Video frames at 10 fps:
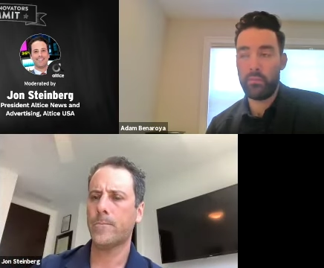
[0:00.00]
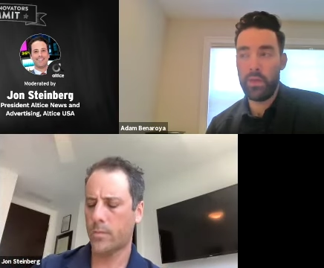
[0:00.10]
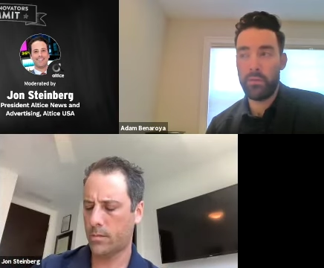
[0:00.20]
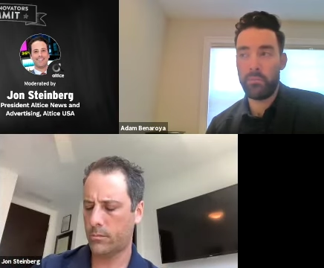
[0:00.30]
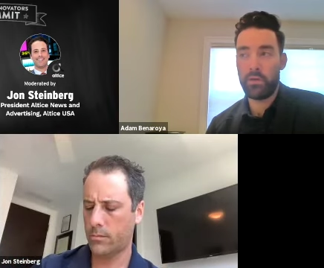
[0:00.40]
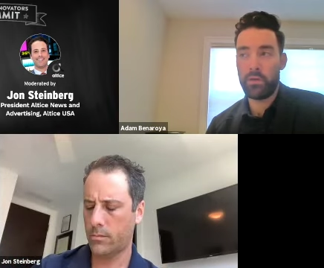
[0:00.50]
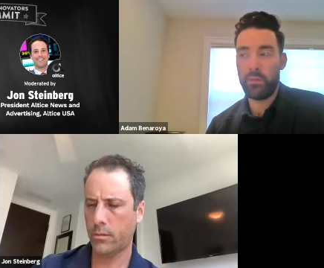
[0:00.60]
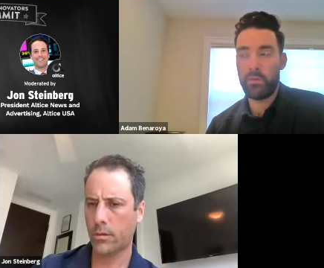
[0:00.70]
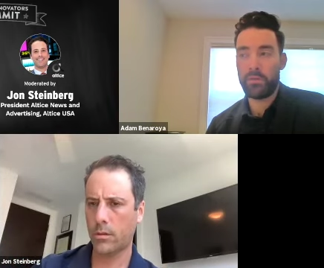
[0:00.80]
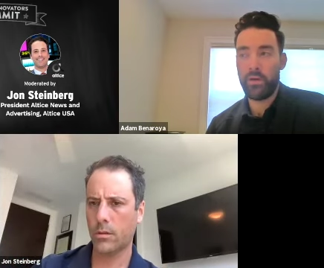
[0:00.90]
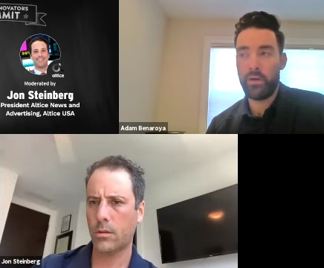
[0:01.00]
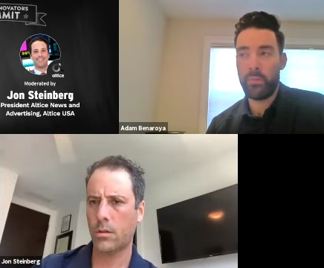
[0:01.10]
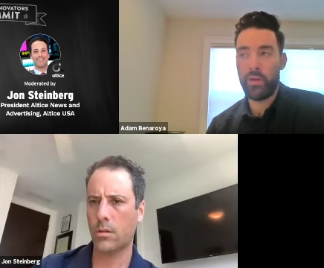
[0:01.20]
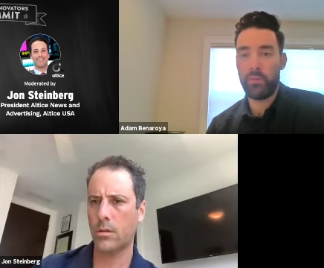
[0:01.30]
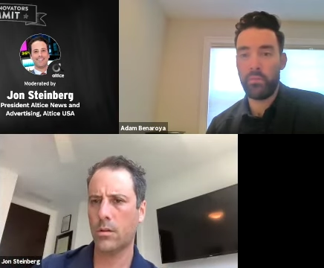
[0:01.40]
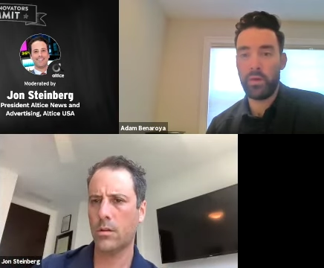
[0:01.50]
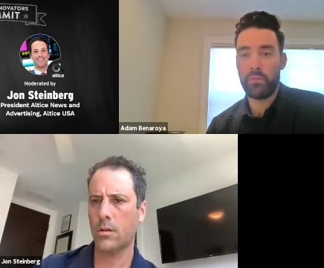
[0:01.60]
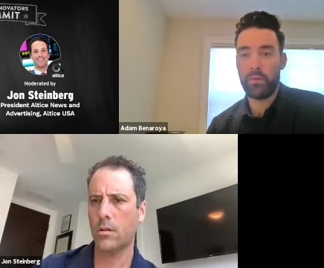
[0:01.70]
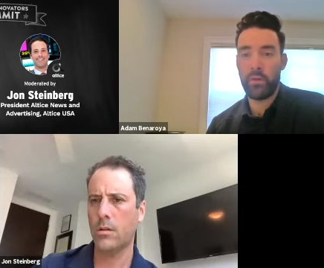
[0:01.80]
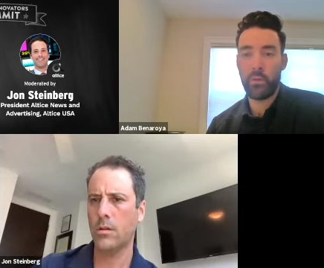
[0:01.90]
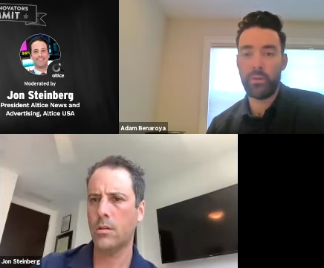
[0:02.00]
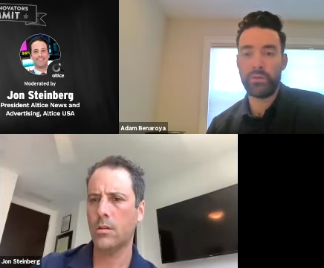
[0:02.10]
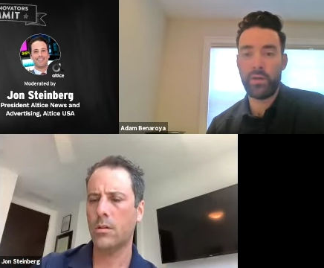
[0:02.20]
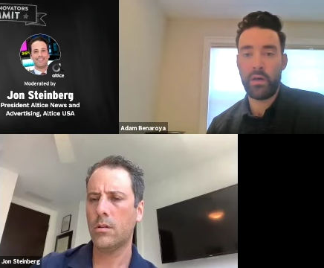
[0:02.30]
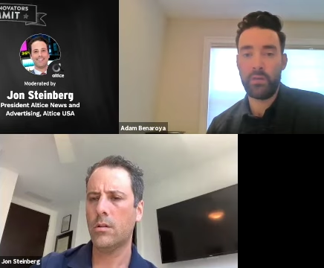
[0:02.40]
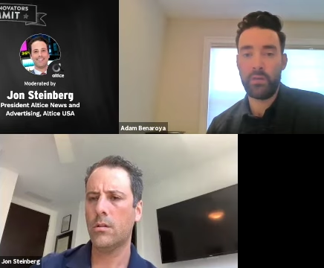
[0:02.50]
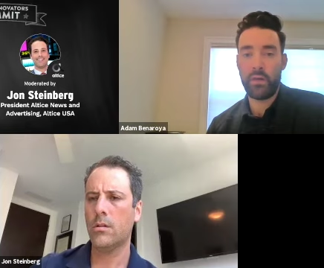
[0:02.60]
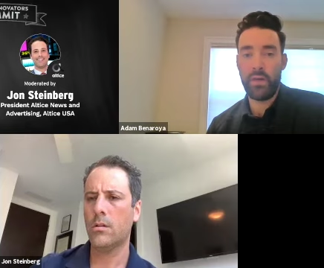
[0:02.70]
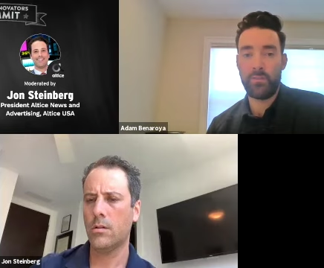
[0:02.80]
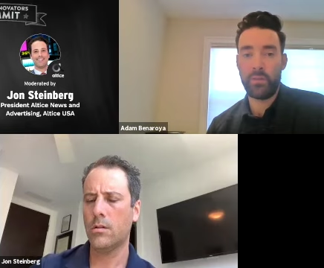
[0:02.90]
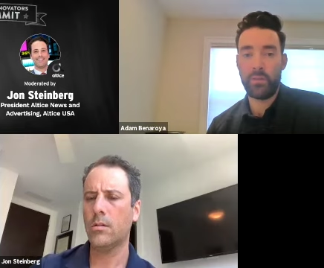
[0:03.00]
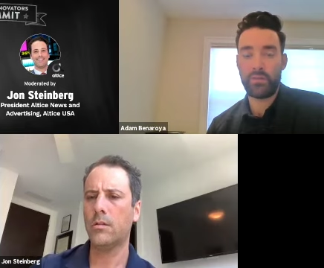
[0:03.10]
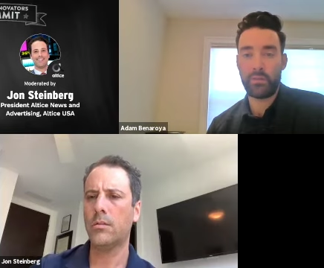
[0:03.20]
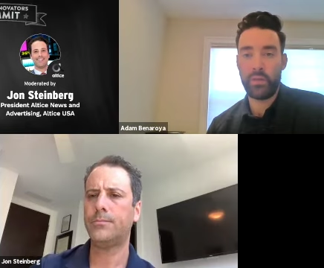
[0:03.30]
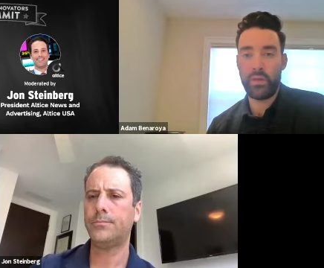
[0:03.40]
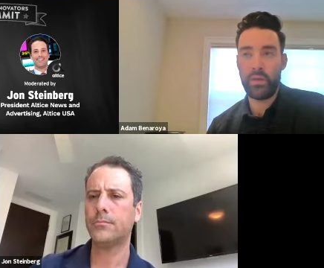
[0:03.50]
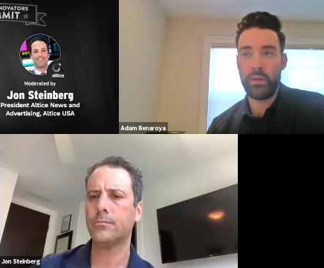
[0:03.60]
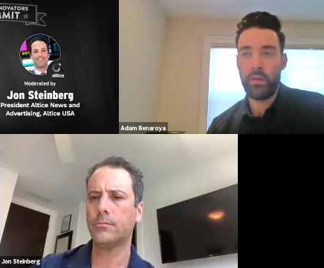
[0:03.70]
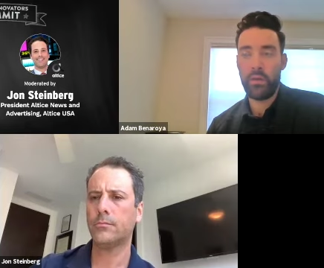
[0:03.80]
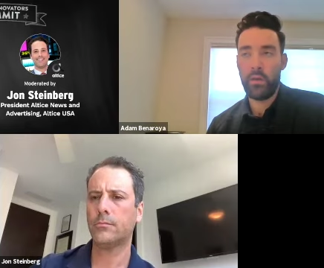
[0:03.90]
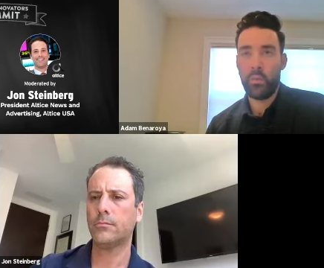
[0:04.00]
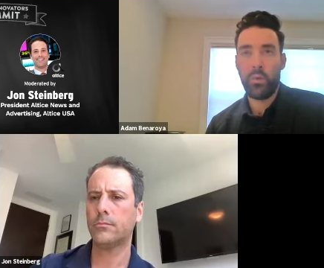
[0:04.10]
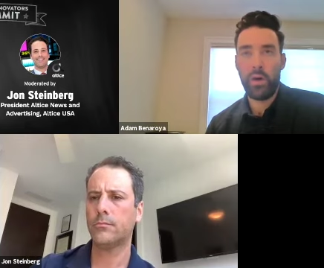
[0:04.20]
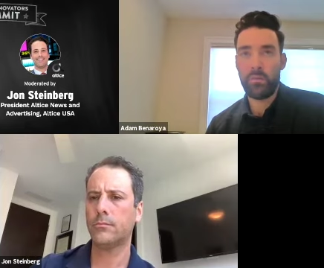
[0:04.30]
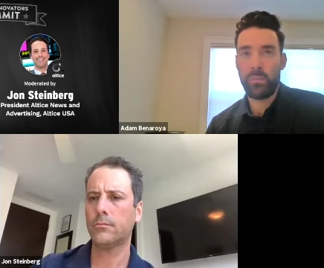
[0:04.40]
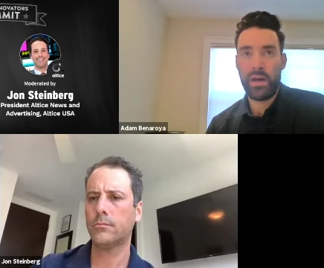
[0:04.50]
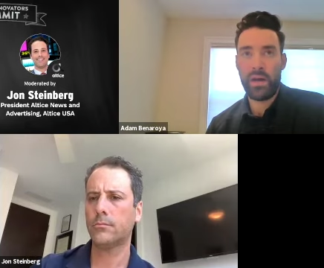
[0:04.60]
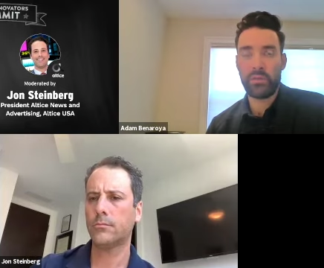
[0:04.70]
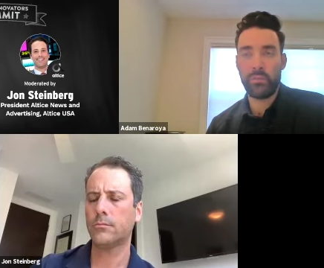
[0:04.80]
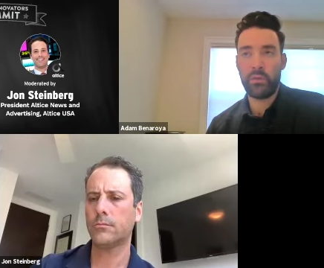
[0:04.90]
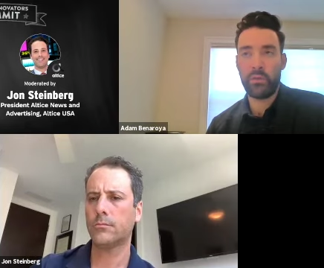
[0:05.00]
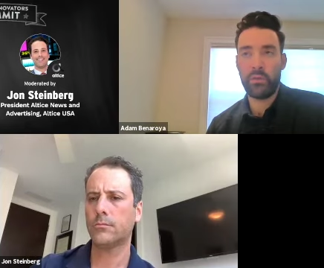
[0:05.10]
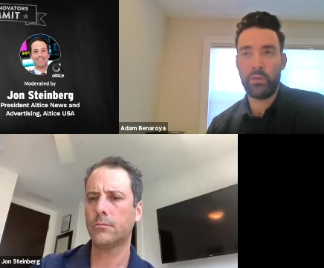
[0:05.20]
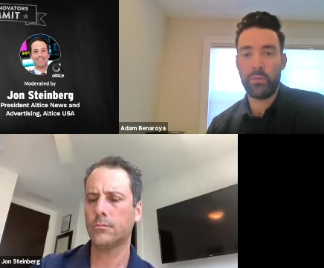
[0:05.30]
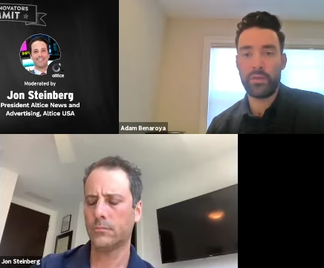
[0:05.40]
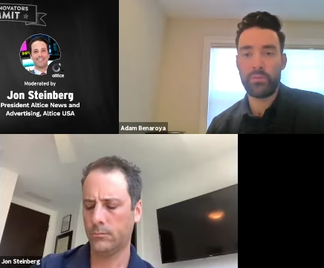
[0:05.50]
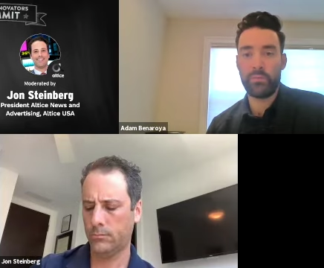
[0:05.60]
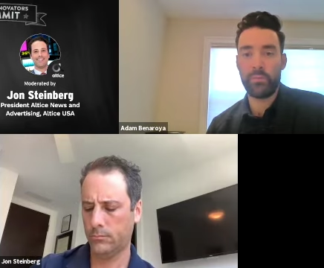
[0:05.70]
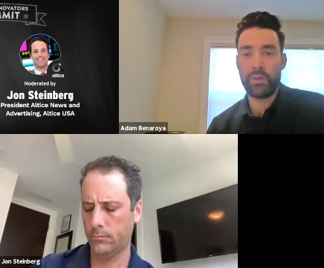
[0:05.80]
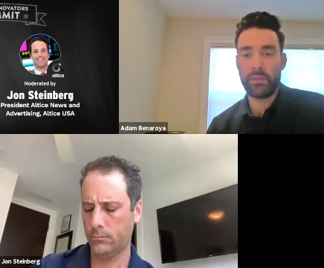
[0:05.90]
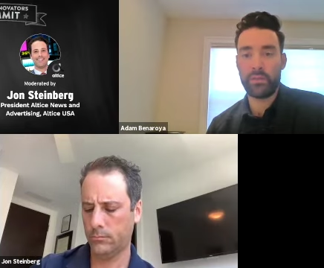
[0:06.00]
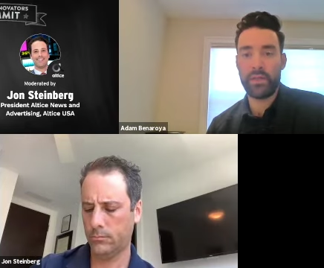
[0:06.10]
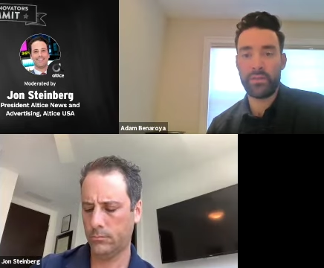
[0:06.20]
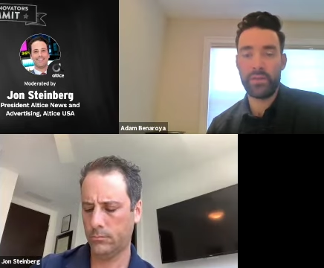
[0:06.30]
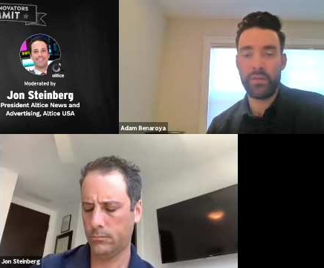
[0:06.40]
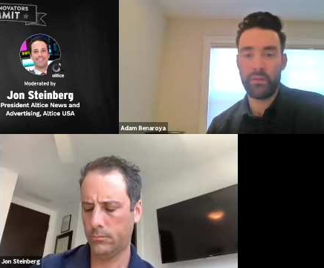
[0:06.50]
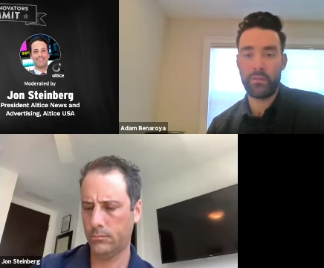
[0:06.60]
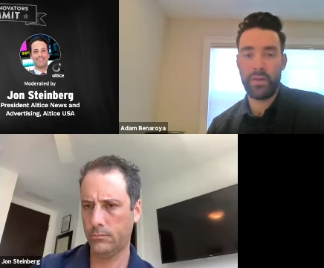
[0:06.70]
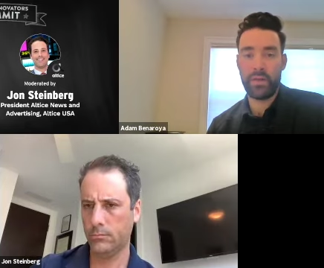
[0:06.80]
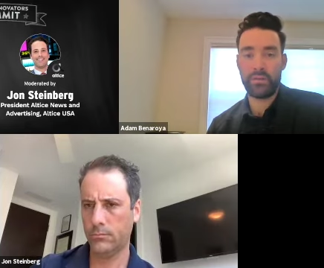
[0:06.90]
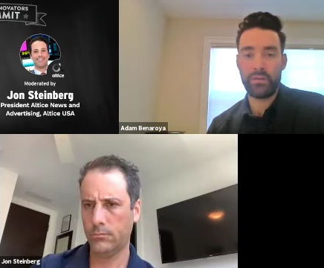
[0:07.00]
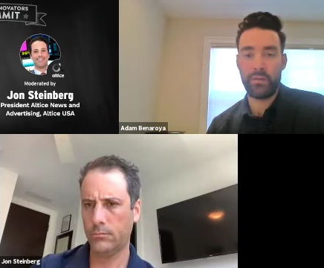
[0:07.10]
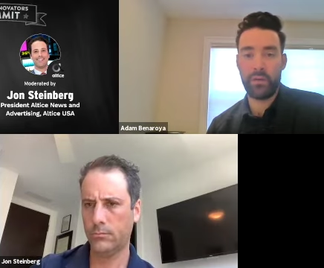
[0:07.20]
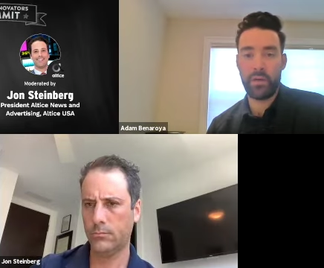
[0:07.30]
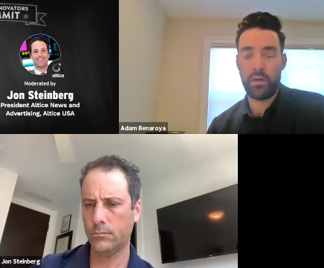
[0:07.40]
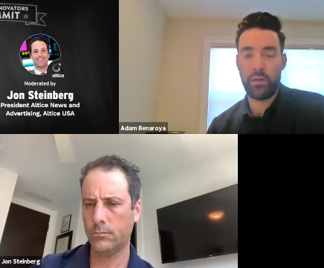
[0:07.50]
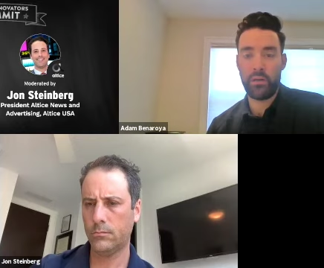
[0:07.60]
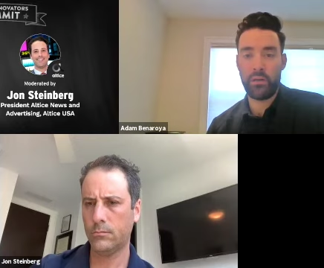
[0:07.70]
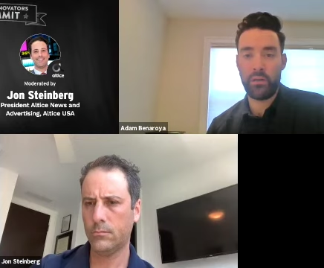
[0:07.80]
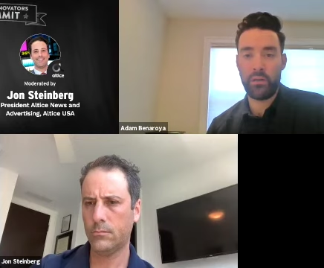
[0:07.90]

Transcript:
Speaker 1: if we're if we're talking about more of our always on efforts, we wherever possible, we we like to integrate into our